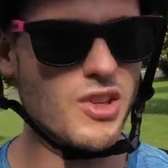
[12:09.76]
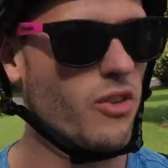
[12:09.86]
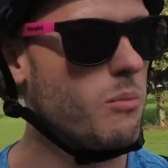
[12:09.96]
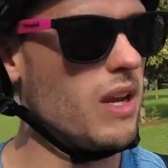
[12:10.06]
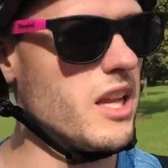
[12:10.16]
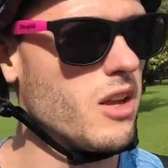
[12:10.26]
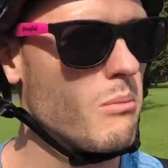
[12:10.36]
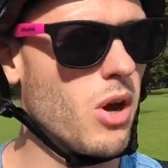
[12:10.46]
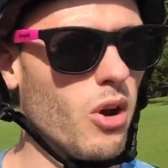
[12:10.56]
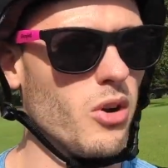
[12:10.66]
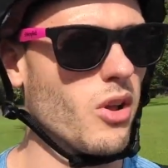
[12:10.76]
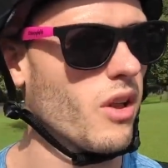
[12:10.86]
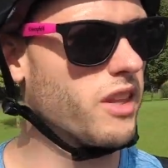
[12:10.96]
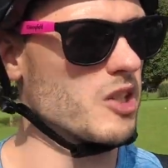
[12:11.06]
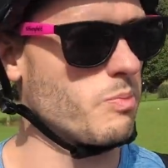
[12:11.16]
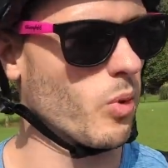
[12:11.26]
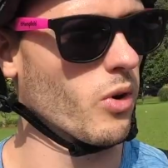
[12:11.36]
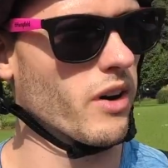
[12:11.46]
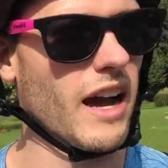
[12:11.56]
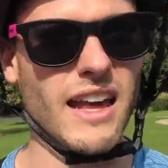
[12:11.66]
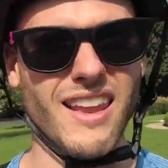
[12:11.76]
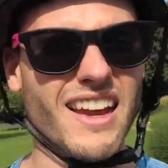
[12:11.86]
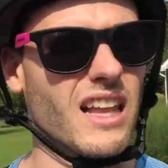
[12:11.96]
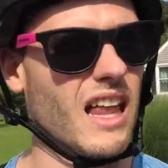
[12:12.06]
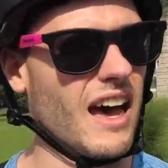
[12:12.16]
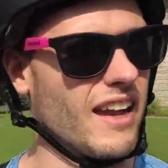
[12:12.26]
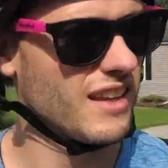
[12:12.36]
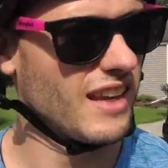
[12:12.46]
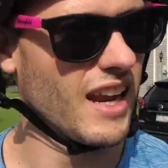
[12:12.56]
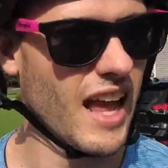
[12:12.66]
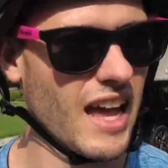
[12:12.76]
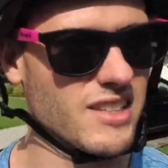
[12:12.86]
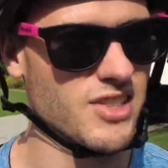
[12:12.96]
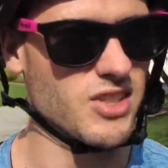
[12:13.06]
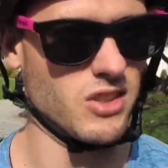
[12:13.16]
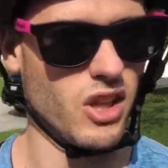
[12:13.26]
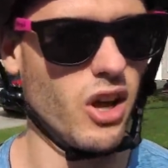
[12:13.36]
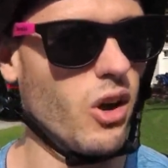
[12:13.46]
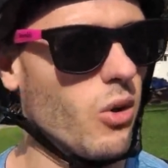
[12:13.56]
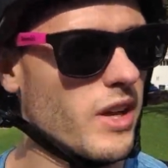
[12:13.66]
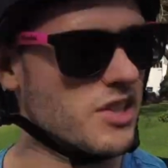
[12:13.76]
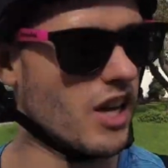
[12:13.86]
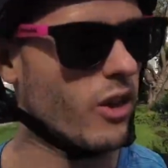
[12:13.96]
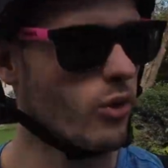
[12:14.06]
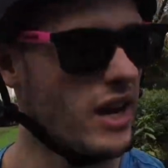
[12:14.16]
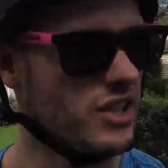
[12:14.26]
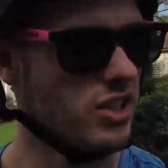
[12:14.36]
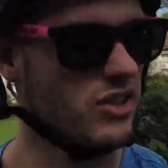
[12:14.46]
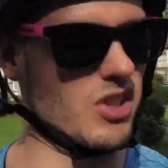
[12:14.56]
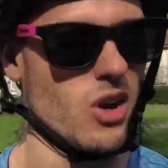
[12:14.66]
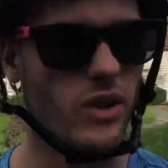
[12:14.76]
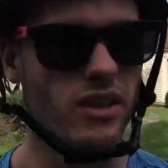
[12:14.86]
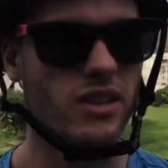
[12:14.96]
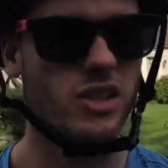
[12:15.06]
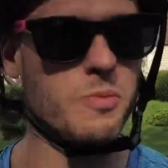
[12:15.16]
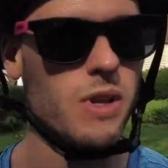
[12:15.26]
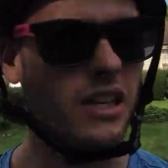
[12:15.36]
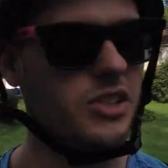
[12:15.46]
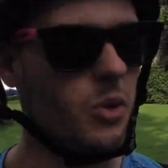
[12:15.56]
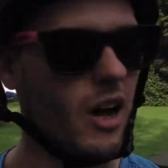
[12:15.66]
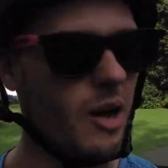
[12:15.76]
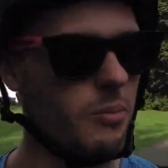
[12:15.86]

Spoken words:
the medium mode on this board I like a lot. It has slow acceleration, so it speeds you up